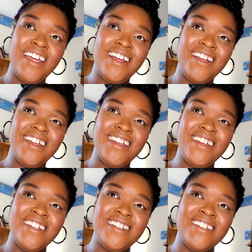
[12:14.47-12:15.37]

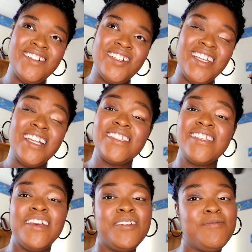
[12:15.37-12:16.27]
And it
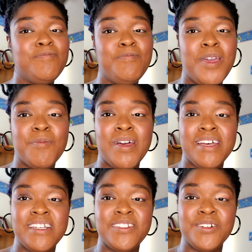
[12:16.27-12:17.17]
did make my
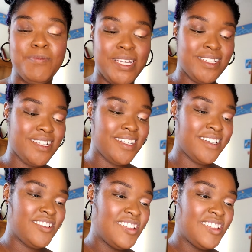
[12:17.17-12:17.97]
eyes look amazing.